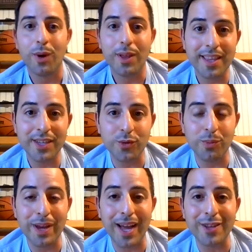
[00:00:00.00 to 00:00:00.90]
Whether this
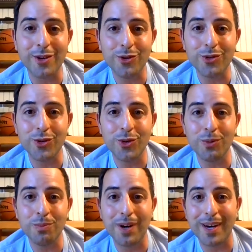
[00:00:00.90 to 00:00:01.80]
will be on
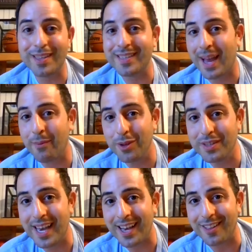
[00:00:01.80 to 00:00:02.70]
YouTube, uh, time will
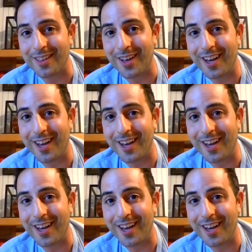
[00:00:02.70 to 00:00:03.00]
tell.